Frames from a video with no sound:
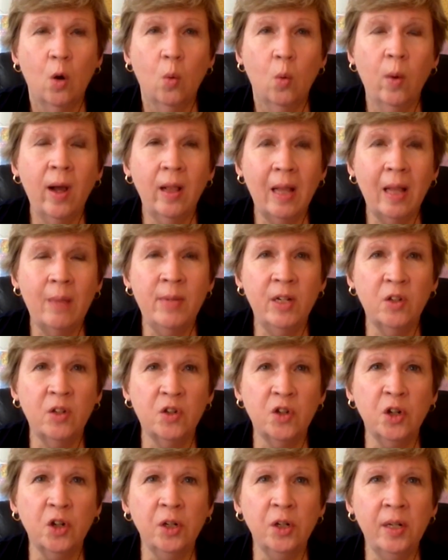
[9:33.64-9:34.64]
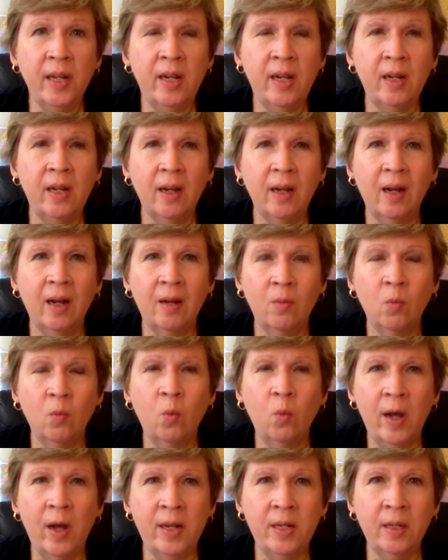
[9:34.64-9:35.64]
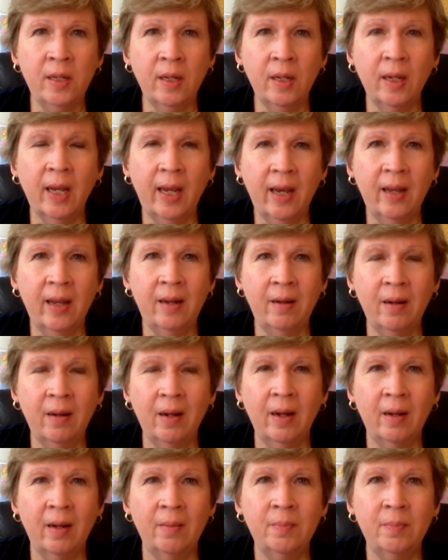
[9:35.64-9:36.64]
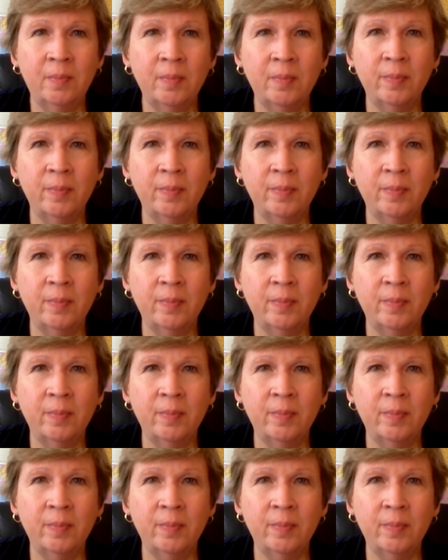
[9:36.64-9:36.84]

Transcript: Well, I mean, certainly uh, one can um,